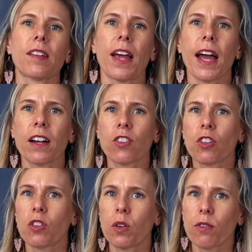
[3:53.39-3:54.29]
to add to
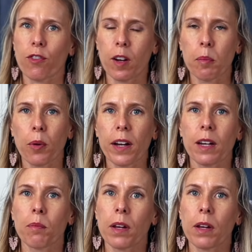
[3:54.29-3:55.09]
gluten-free breading,